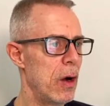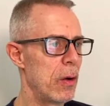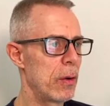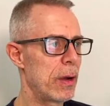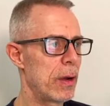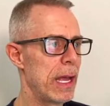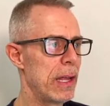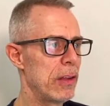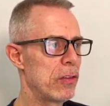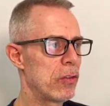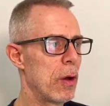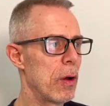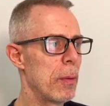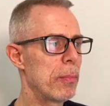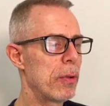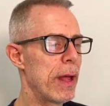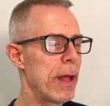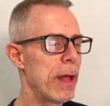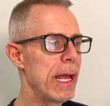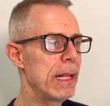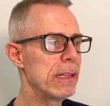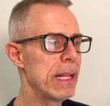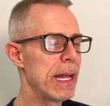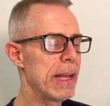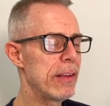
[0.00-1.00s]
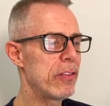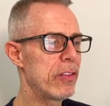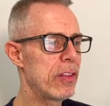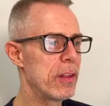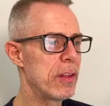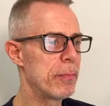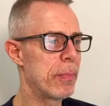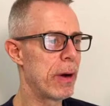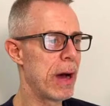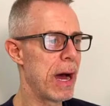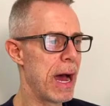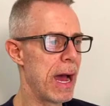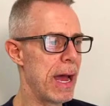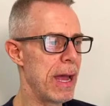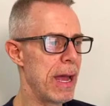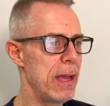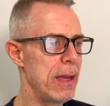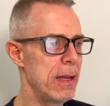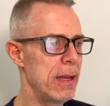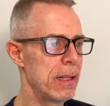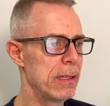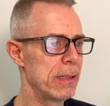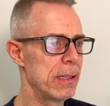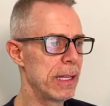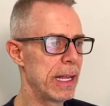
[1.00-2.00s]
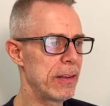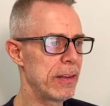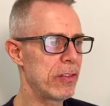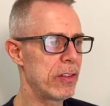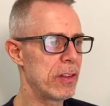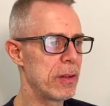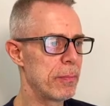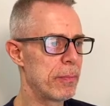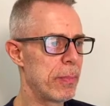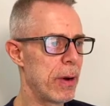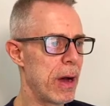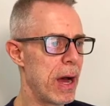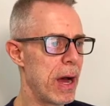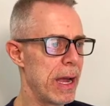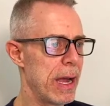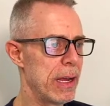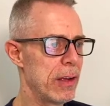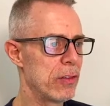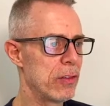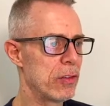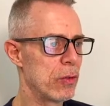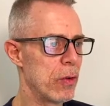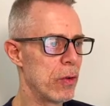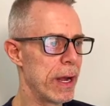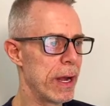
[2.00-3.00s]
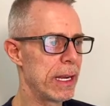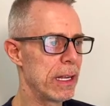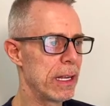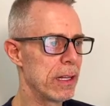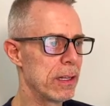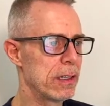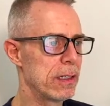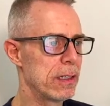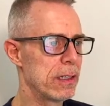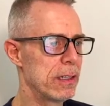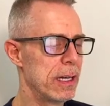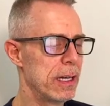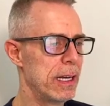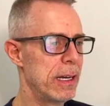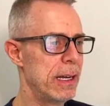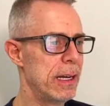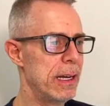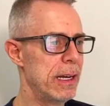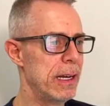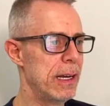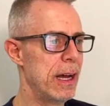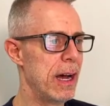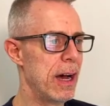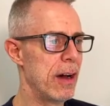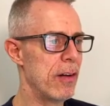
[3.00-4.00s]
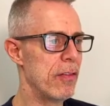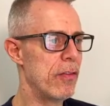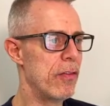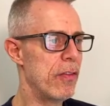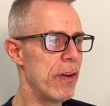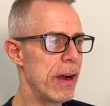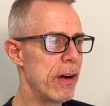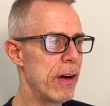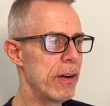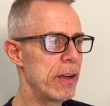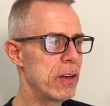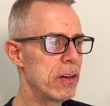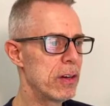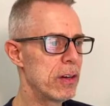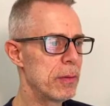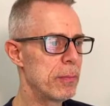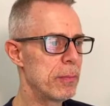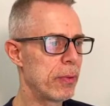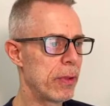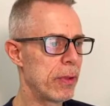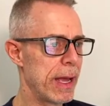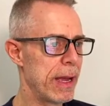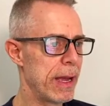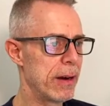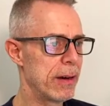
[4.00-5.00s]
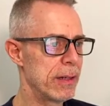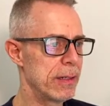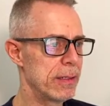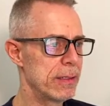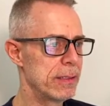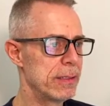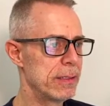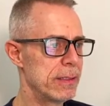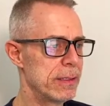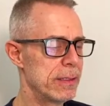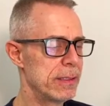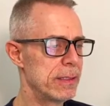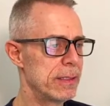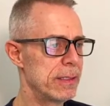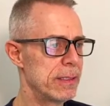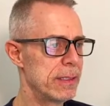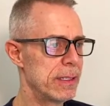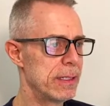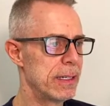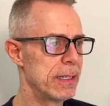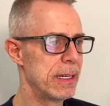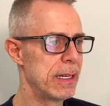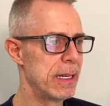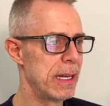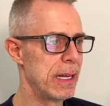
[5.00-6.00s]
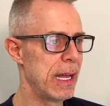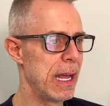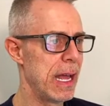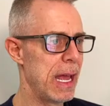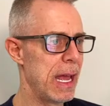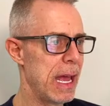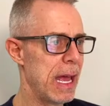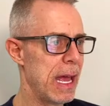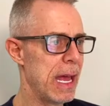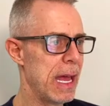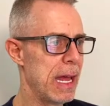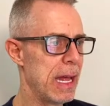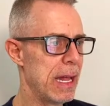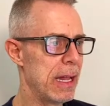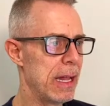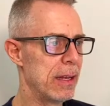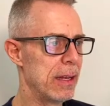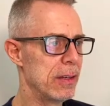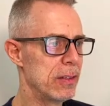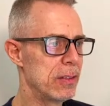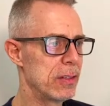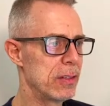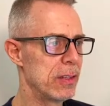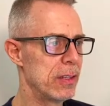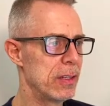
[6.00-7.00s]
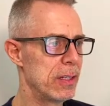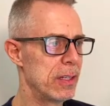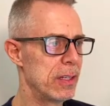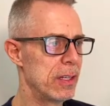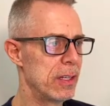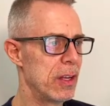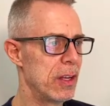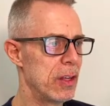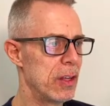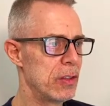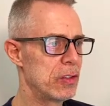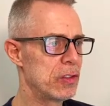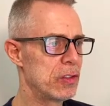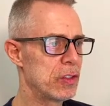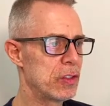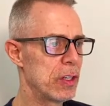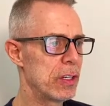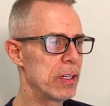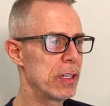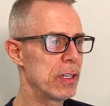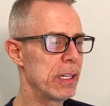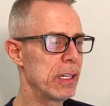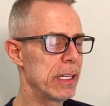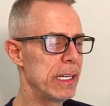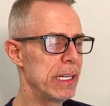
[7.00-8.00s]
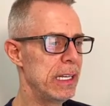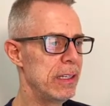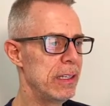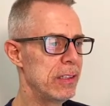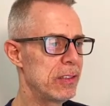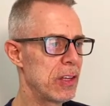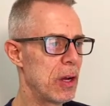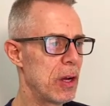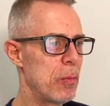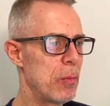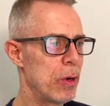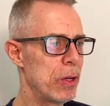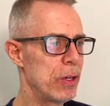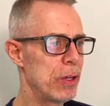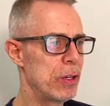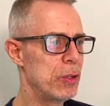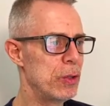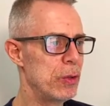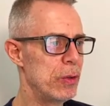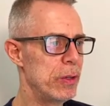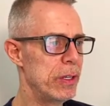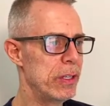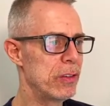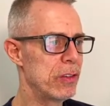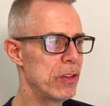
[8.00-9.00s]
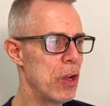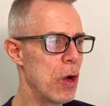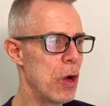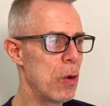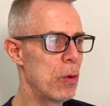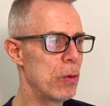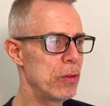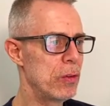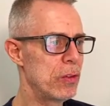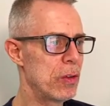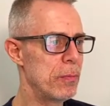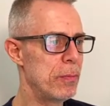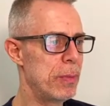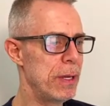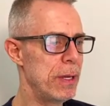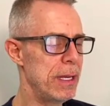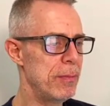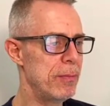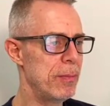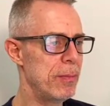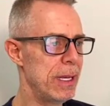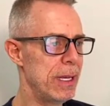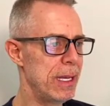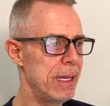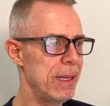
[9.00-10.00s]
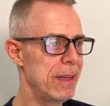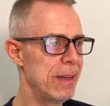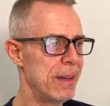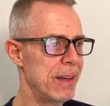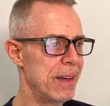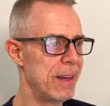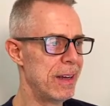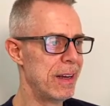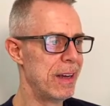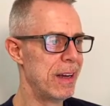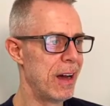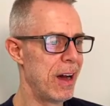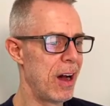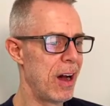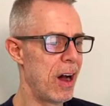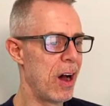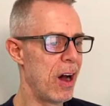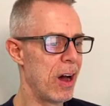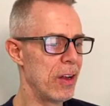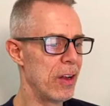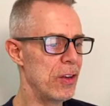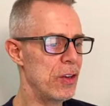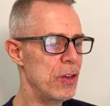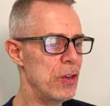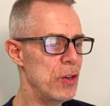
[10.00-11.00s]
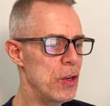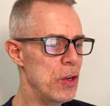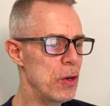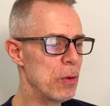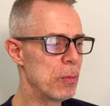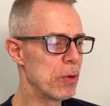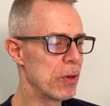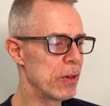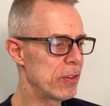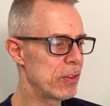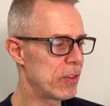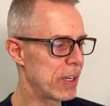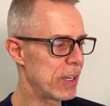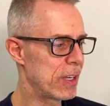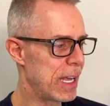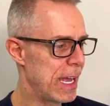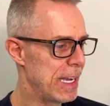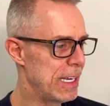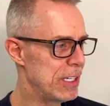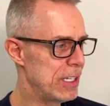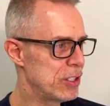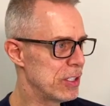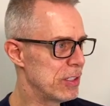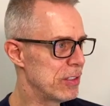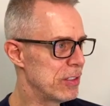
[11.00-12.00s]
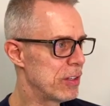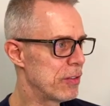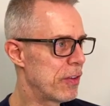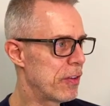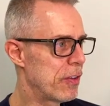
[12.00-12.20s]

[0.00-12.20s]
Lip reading: Okay, so I'm playing less than pi. Less than pi is a regular, a very good player, and certainly someone who is known to beat me on numerous occasions.